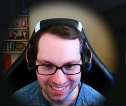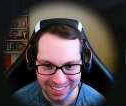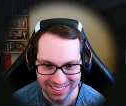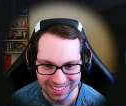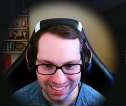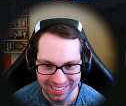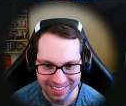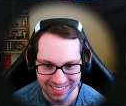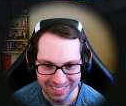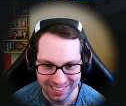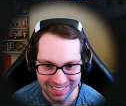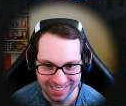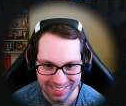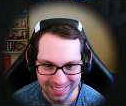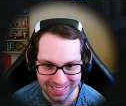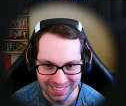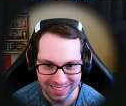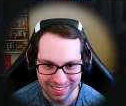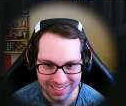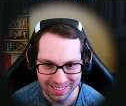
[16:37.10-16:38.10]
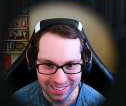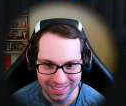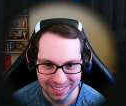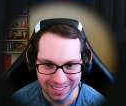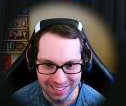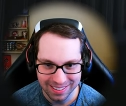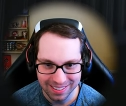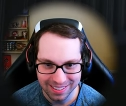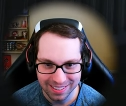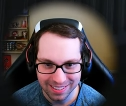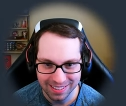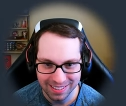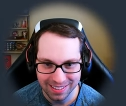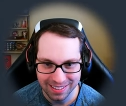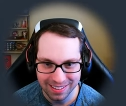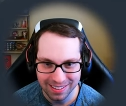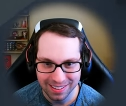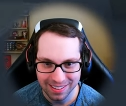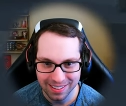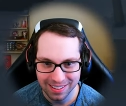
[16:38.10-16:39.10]

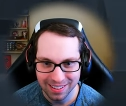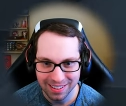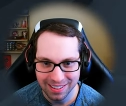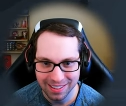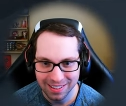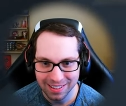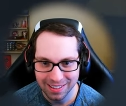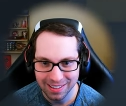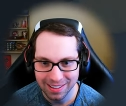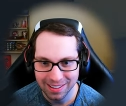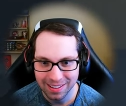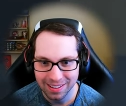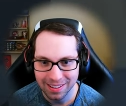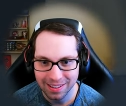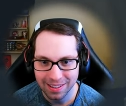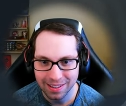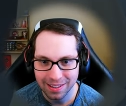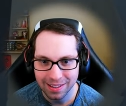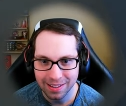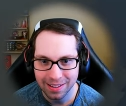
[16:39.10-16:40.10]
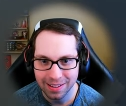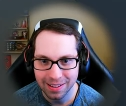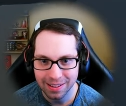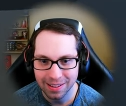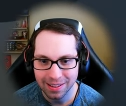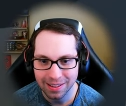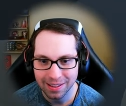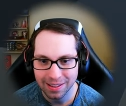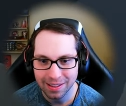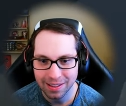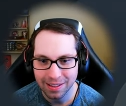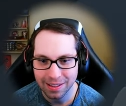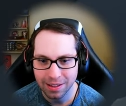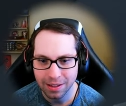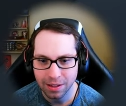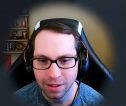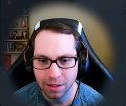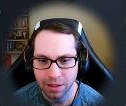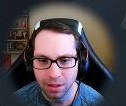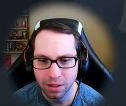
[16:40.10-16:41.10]

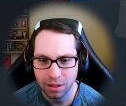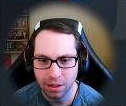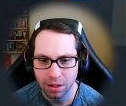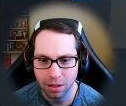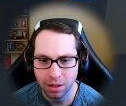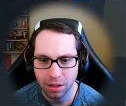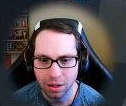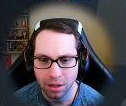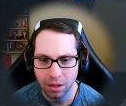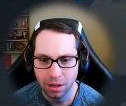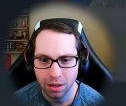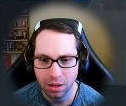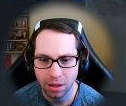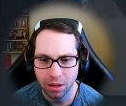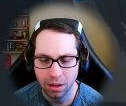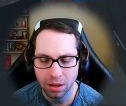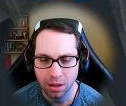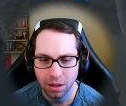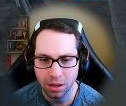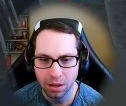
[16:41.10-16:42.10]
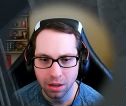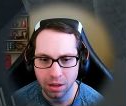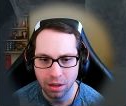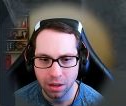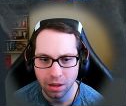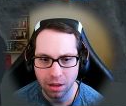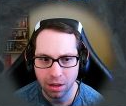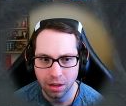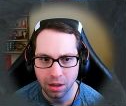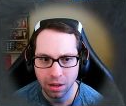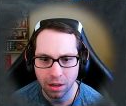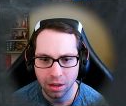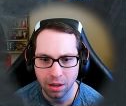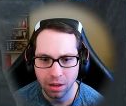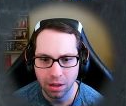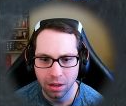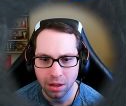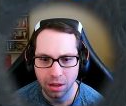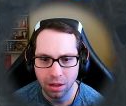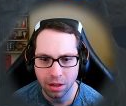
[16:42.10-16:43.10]

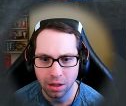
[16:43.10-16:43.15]
Nobody speaks.